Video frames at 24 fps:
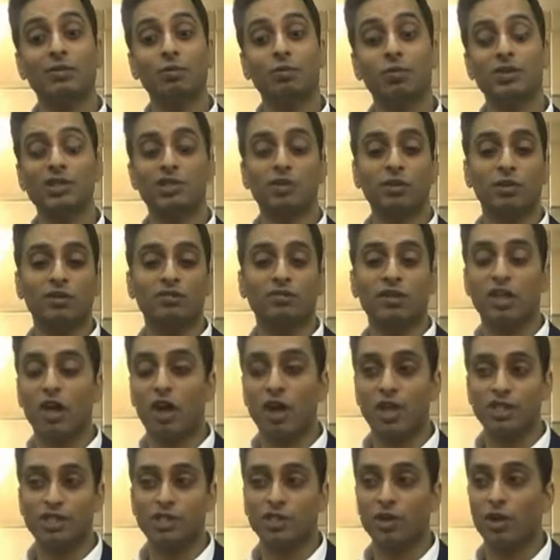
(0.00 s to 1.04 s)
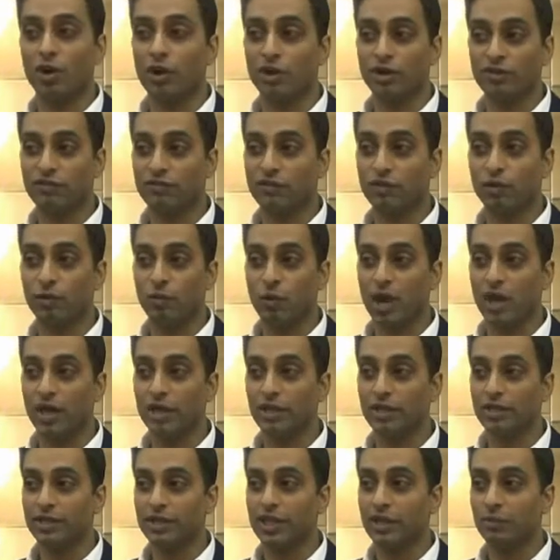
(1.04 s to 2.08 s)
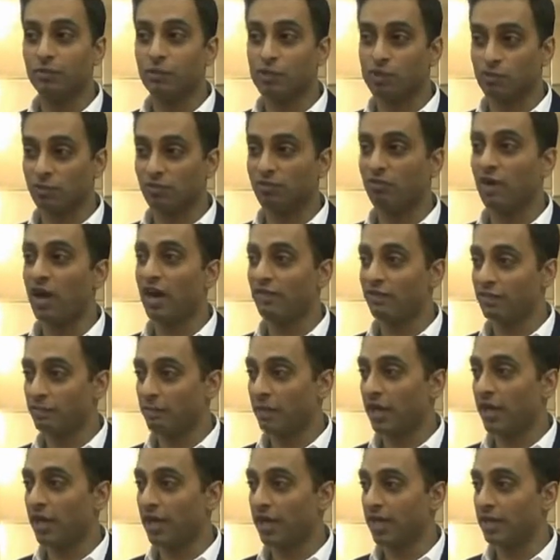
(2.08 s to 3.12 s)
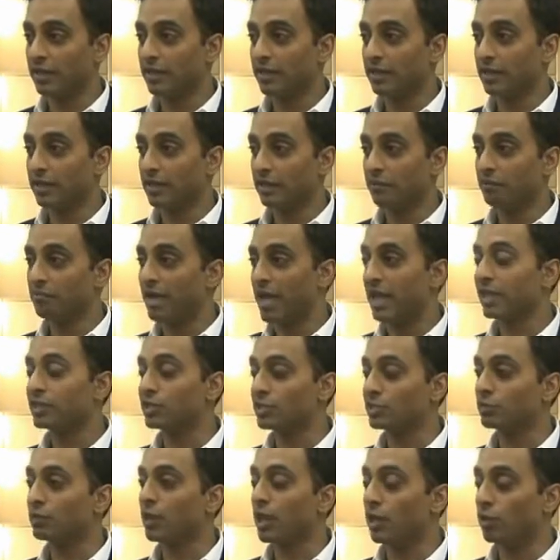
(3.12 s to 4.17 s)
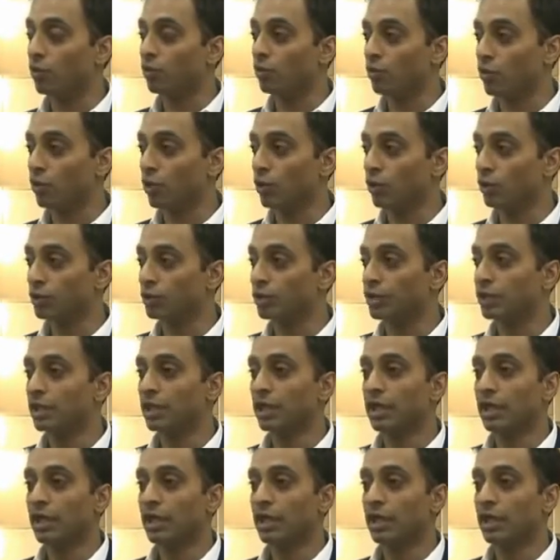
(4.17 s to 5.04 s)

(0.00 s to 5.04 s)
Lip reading: was sort of a lost art for a while and then was revived by bands around the world.